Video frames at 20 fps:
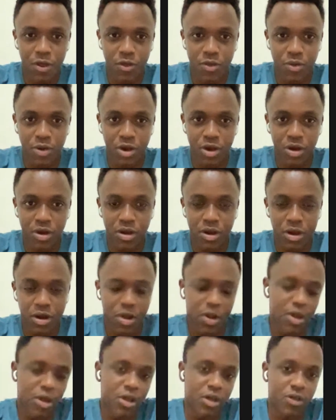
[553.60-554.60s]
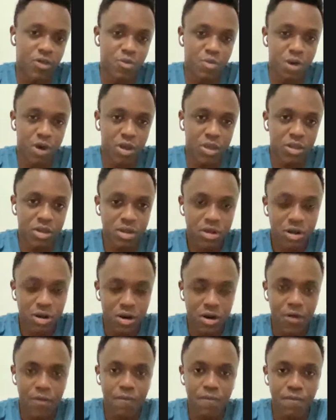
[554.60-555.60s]
things you can like expect
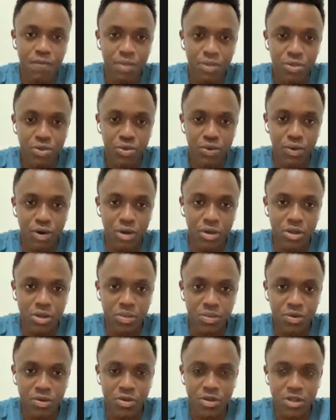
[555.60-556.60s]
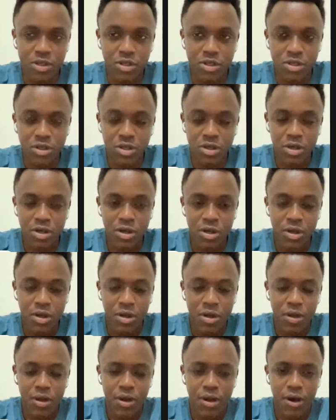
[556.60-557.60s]
throughout the process.
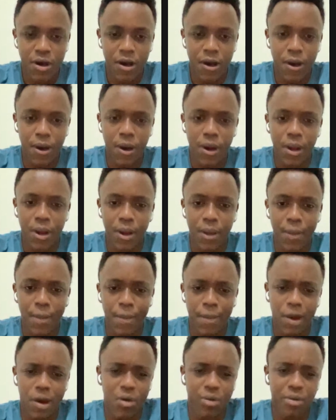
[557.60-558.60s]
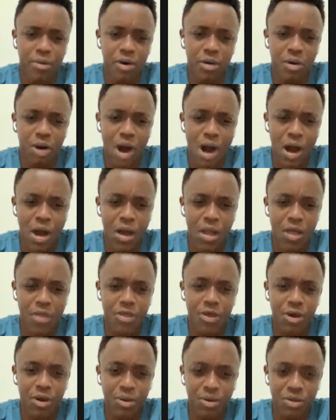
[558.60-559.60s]
And
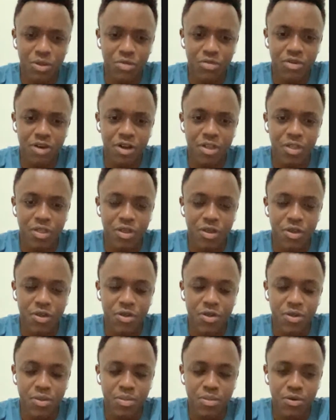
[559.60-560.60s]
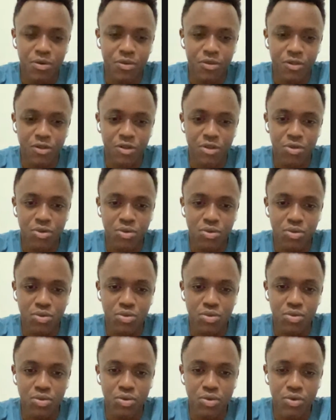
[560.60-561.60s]
I think I'll divide this process into
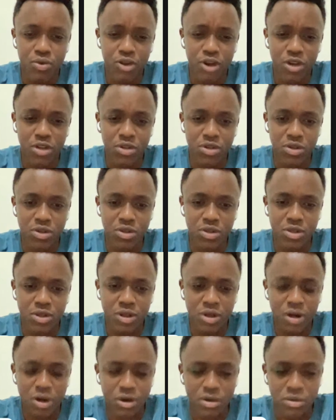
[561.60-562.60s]
two sections.